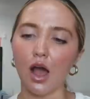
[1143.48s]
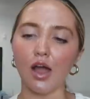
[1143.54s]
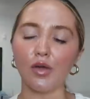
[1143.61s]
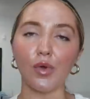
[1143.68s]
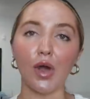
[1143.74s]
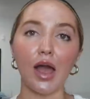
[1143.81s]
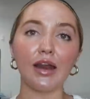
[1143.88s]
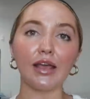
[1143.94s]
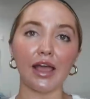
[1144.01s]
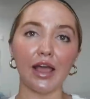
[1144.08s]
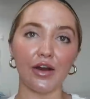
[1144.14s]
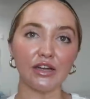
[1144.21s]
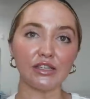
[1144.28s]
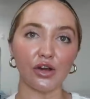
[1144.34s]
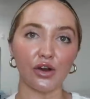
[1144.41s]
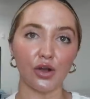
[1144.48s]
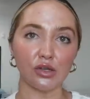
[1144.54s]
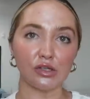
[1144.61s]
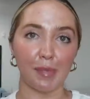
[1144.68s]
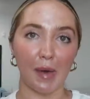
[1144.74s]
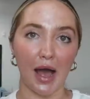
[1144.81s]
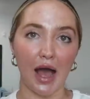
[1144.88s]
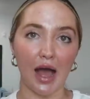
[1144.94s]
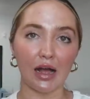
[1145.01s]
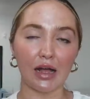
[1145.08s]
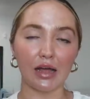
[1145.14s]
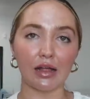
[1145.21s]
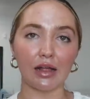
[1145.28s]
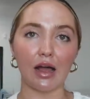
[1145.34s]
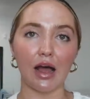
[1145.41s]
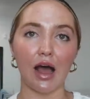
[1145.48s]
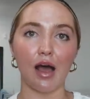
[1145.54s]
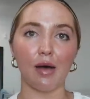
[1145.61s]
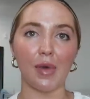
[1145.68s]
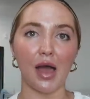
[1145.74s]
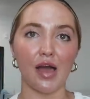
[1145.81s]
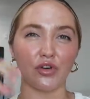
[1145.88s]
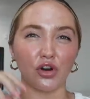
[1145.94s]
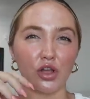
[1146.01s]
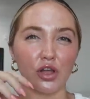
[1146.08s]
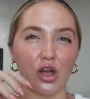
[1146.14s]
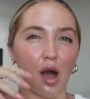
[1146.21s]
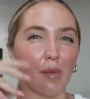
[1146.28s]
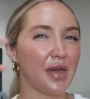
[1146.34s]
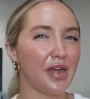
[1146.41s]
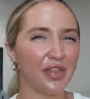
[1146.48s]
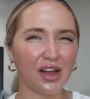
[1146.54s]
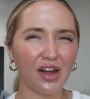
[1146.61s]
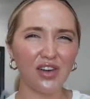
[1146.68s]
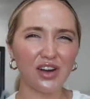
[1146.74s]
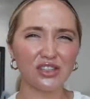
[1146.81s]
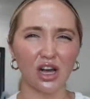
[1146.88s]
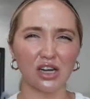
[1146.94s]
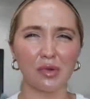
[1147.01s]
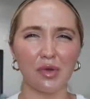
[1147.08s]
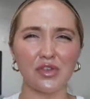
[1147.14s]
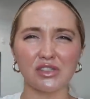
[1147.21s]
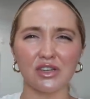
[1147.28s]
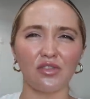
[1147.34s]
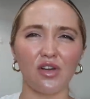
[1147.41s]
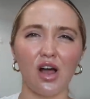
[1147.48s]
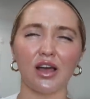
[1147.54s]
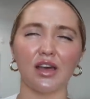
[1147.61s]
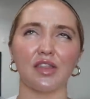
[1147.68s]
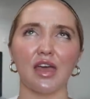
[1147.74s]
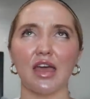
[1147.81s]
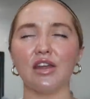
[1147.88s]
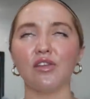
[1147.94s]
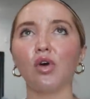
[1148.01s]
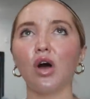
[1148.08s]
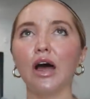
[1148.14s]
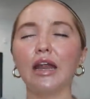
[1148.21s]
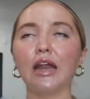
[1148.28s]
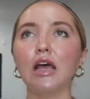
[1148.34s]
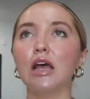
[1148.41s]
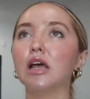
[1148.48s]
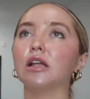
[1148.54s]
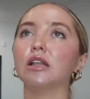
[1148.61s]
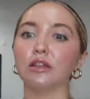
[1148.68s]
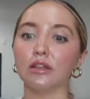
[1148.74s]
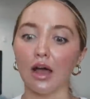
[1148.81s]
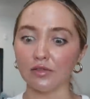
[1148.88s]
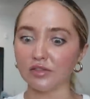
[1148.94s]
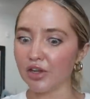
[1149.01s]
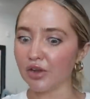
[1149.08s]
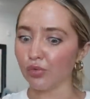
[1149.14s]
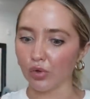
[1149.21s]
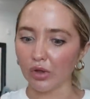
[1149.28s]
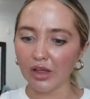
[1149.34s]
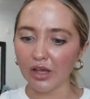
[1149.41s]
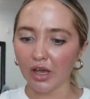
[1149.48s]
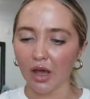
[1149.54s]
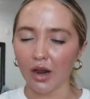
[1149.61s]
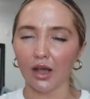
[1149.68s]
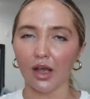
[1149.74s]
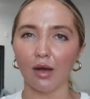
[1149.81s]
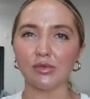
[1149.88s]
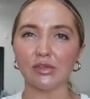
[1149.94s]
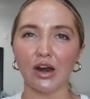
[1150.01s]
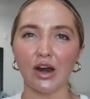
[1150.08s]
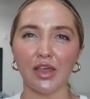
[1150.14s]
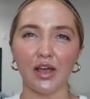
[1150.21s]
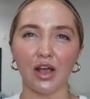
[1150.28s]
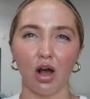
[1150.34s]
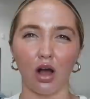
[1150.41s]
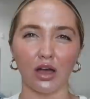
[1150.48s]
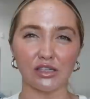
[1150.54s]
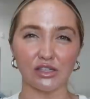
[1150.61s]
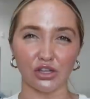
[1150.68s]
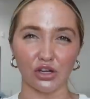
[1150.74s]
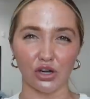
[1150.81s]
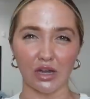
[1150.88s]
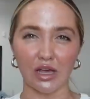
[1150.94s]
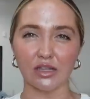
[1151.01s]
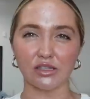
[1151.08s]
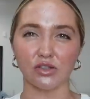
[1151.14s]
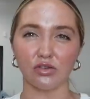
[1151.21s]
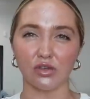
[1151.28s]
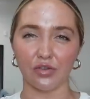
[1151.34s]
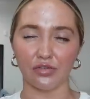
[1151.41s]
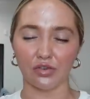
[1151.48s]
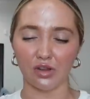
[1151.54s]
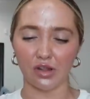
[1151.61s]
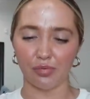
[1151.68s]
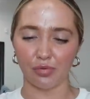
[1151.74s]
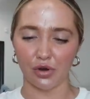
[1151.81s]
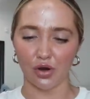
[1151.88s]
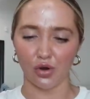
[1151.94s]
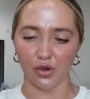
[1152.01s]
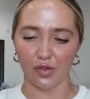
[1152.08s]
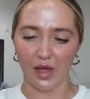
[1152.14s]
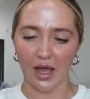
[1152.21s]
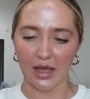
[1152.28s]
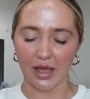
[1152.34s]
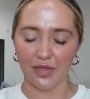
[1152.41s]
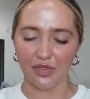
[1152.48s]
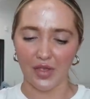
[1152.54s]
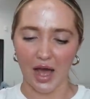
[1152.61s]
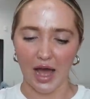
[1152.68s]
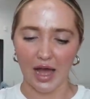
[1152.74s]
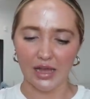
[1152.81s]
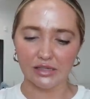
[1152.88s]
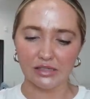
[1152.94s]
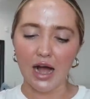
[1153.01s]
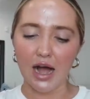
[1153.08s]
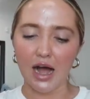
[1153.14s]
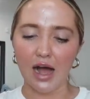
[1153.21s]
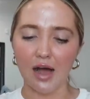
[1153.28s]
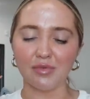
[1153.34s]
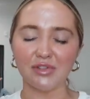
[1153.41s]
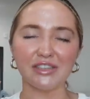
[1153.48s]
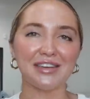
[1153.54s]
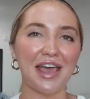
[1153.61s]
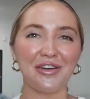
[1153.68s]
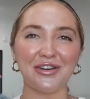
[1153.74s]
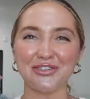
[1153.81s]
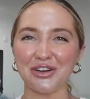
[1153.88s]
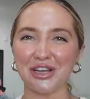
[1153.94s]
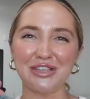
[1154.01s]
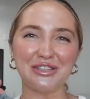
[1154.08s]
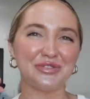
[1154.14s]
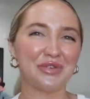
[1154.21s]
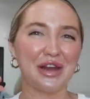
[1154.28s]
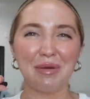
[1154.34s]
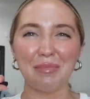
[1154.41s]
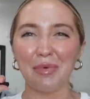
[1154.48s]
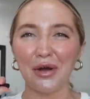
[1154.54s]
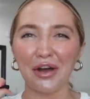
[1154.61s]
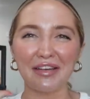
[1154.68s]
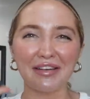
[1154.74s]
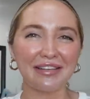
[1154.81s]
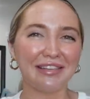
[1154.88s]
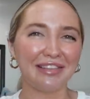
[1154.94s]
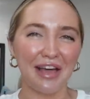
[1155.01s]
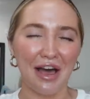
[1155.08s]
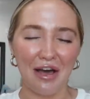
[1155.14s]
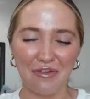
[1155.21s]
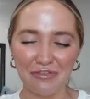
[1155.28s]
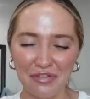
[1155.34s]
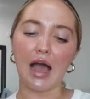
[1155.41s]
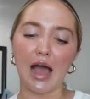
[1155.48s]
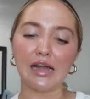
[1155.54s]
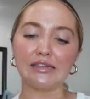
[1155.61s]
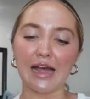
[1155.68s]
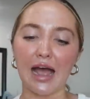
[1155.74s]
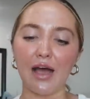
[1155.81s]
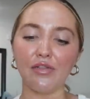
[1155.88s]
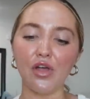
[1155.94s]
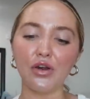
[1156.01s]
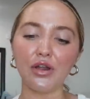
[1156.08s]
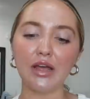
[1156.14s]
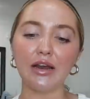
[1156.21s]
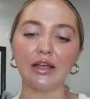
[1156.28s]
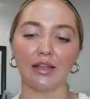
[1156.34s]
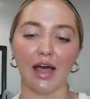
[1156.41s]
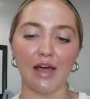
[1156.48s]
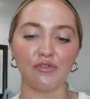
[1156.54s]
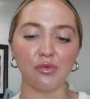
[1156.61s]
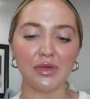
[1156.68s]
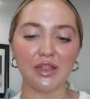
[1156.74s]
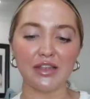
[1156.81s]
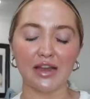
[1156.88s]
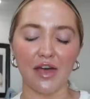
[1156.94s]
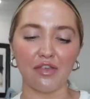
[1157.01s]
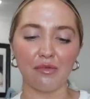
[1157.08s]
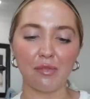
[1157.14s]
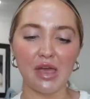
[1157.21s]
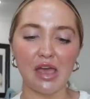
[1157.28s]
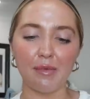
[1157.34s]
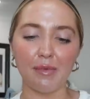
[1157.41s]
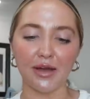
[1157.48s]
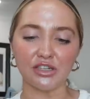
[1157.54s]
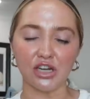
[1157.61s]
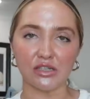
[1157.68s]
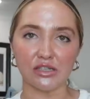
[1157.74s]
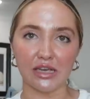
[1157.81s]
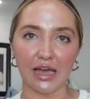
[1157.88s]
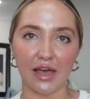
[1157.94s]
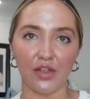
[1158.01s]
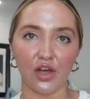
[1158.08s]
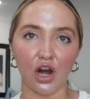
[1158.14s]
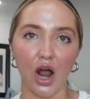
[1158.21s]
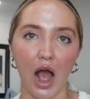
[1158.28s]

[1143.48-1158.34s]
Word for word: I read Carrie Soto's back um, I haven't really copied. I think I've already talked about this in a vlog at the end of one. Loved it, really good. It comes out, I think, August 30th, so definitely pre-order that and get that. Um, the Taylor Jenkins Reid book, love. I downloaded Life Will Be the Death of Me by Chelsea Handler.